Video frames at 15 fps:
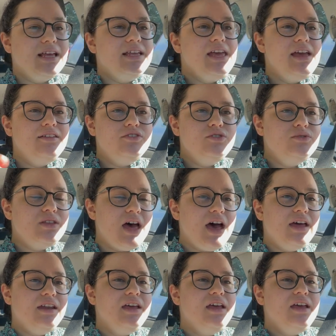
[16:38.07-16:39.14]
I can't do
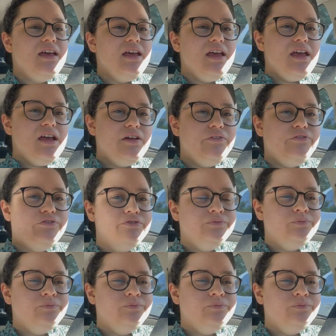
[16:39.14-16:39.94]
that if